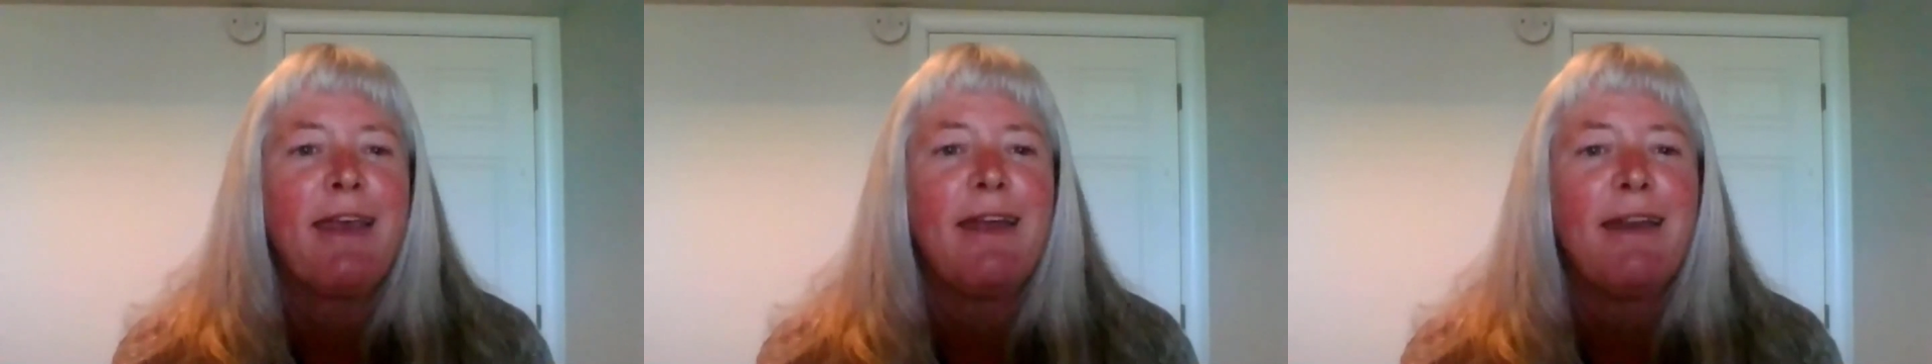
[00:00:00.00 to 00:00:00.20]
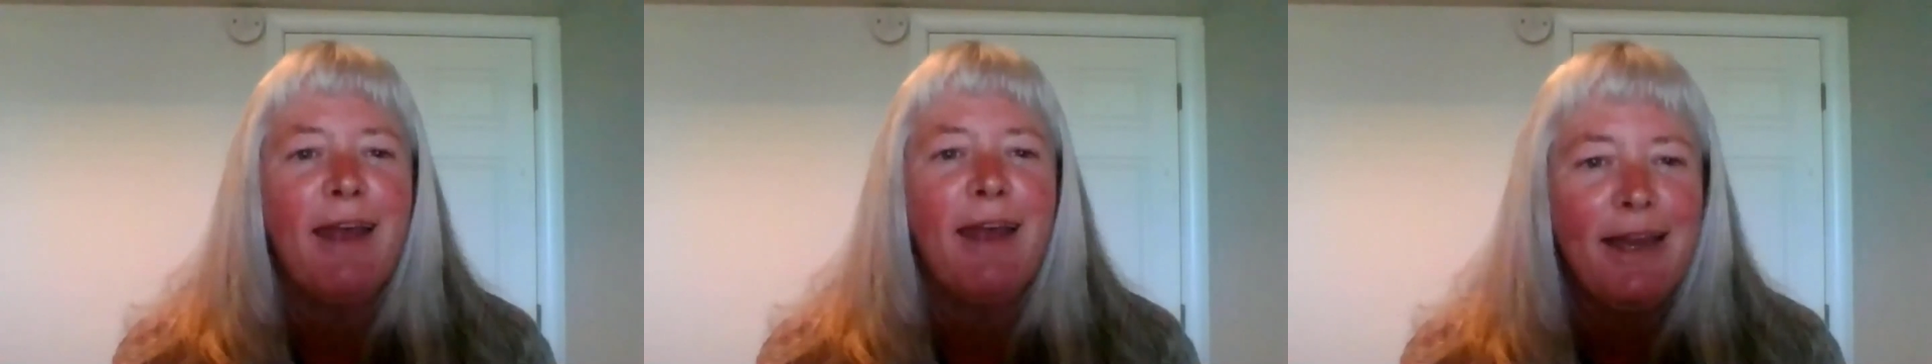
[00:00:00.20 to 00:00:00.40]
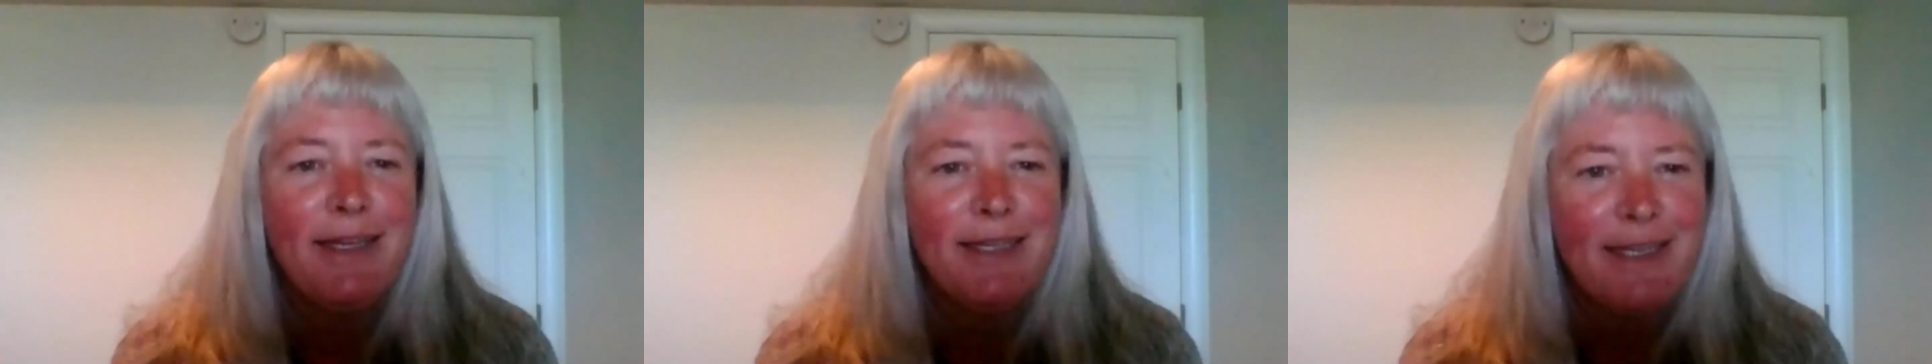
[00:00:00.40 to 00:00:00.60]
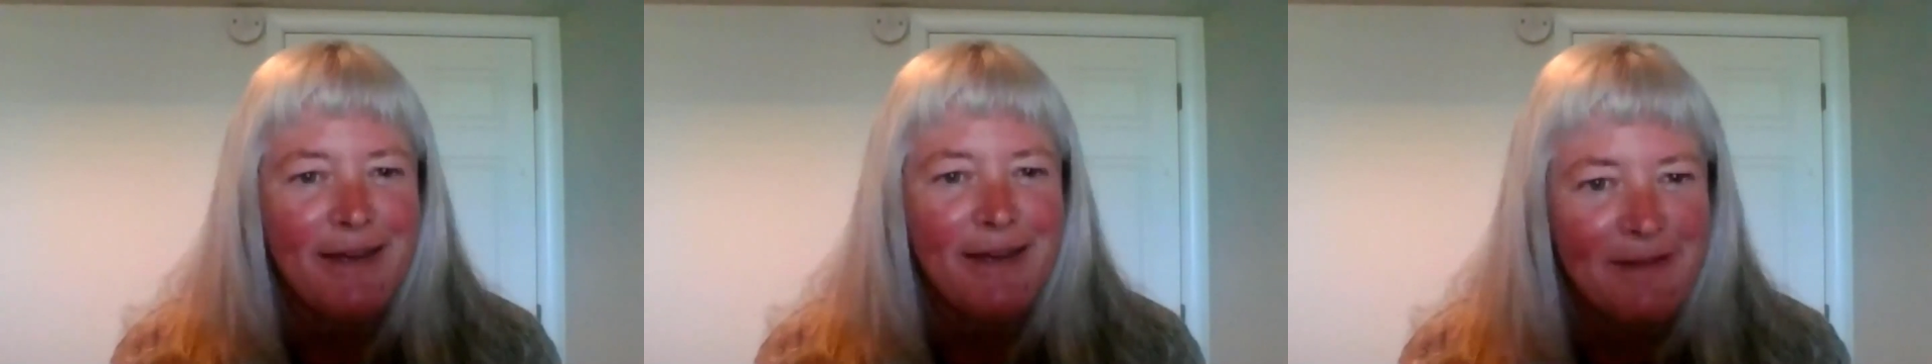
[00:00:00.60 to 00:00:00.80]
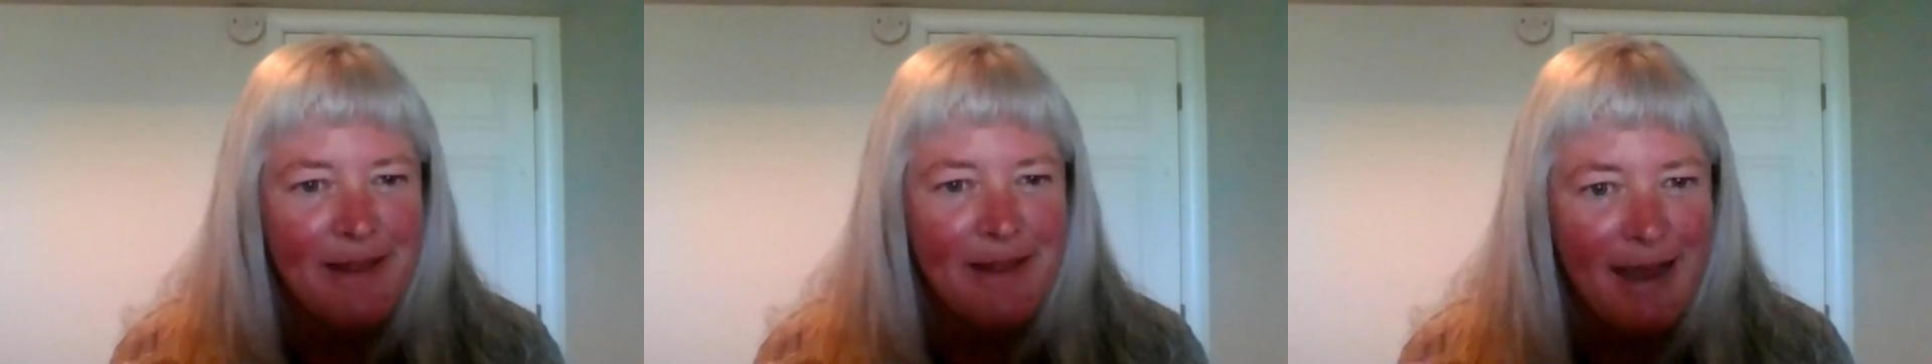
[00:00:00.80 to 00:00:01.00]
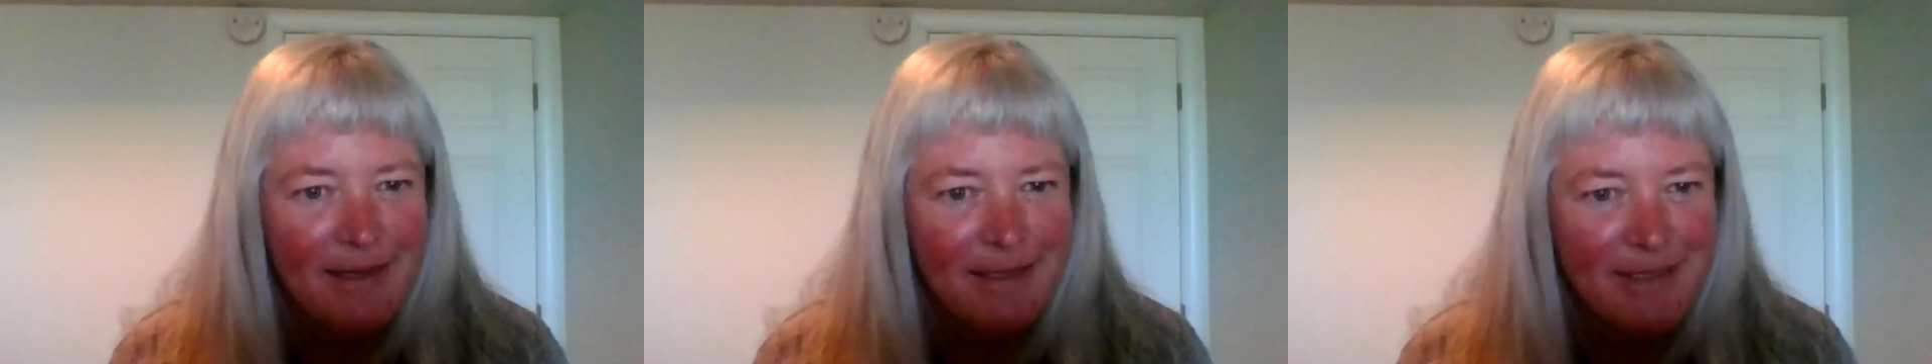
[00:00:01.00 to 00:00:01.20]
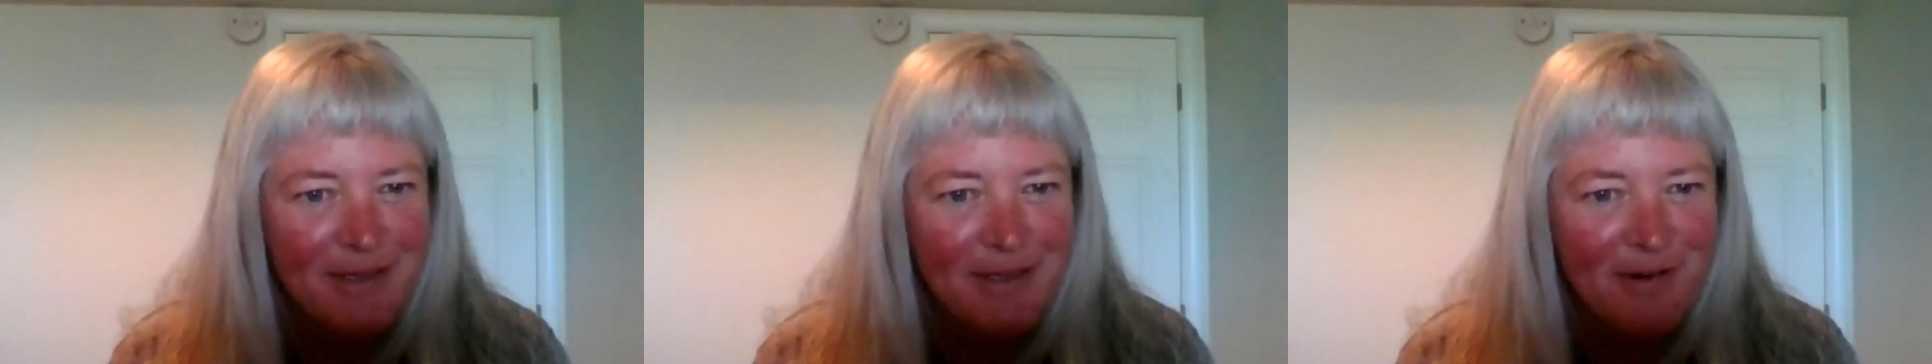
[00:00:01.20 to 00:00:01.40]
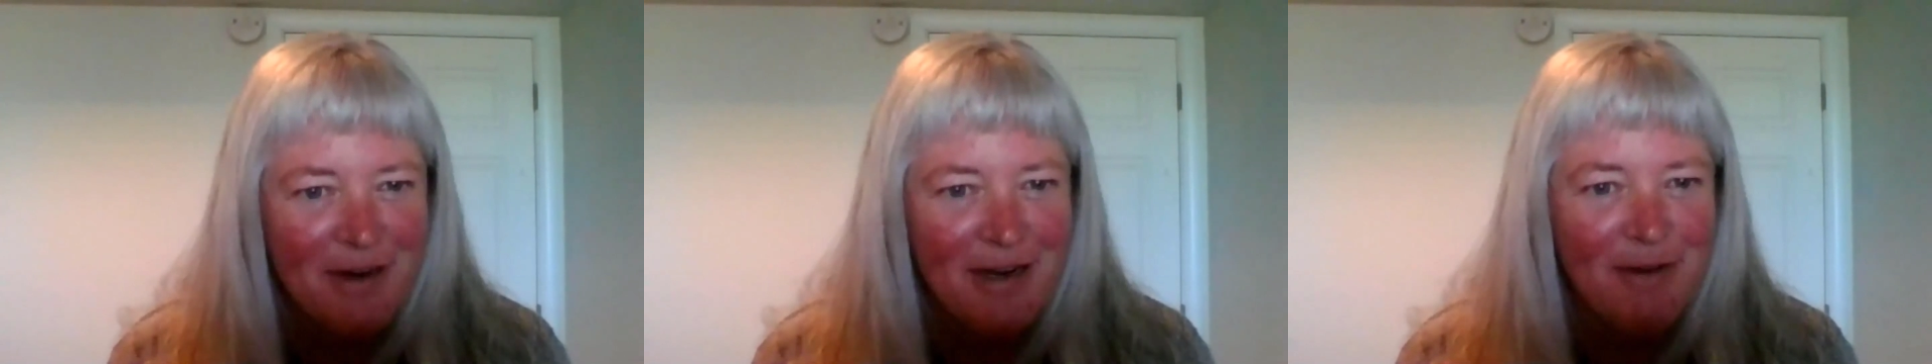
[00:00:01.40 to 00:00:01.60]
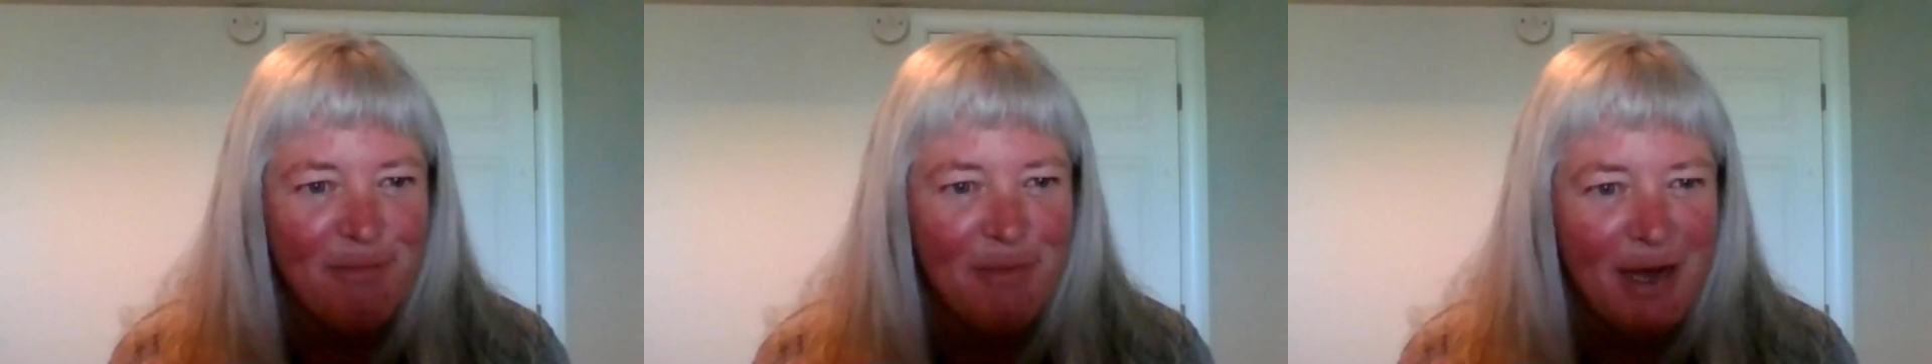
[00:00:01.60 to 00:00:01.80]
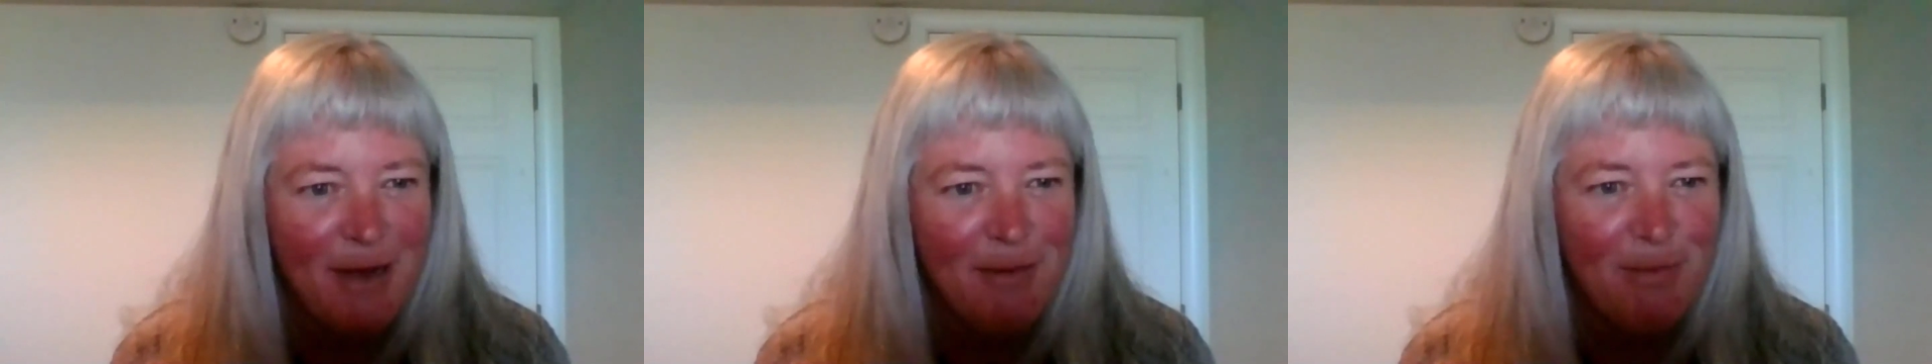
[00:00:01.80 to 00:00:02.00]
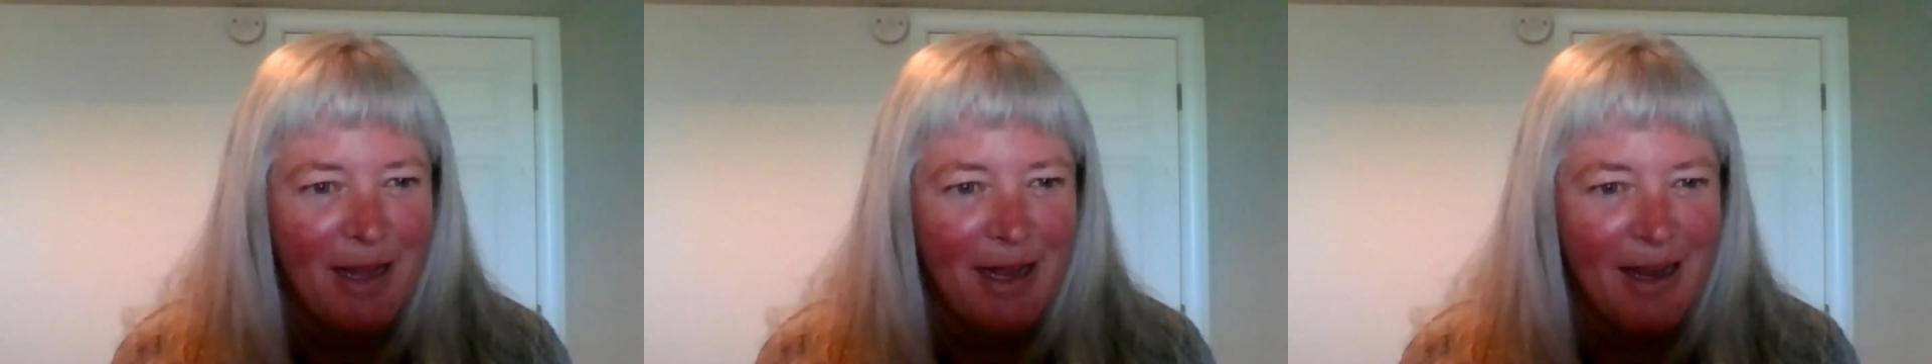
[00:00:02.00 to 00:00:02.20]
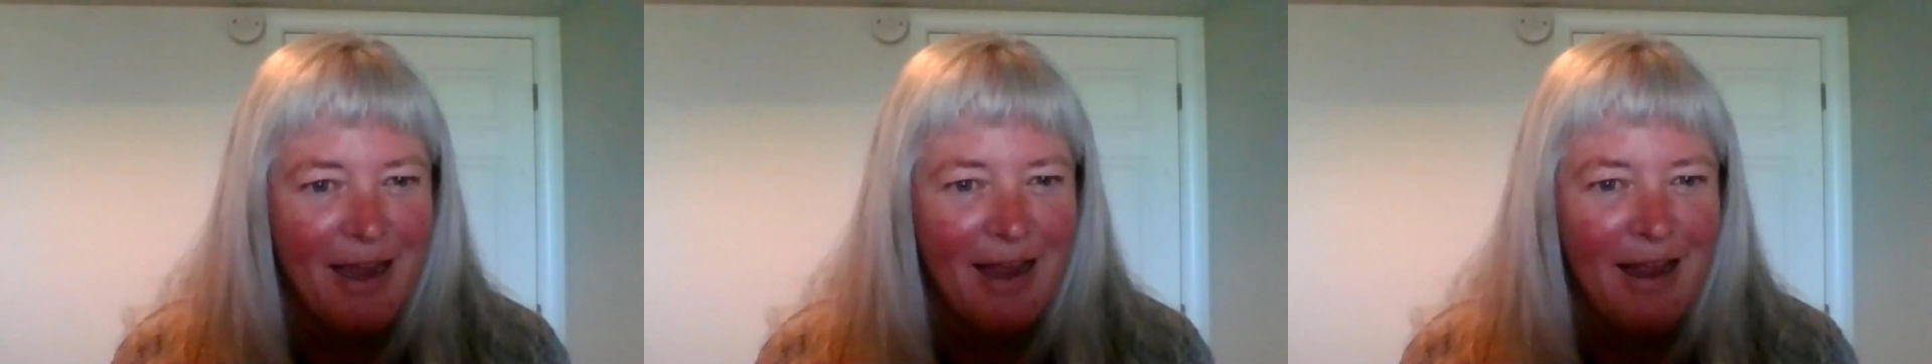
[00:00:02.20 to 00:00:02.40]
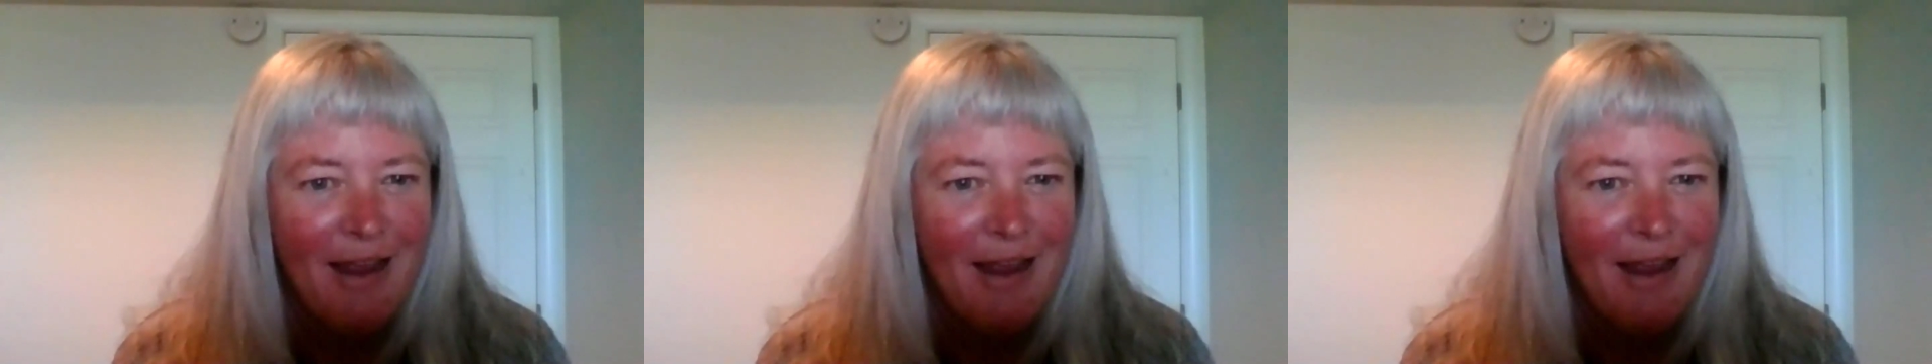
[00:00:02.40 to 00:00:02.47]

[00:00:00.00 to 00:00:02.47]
"Can I tell that story in public?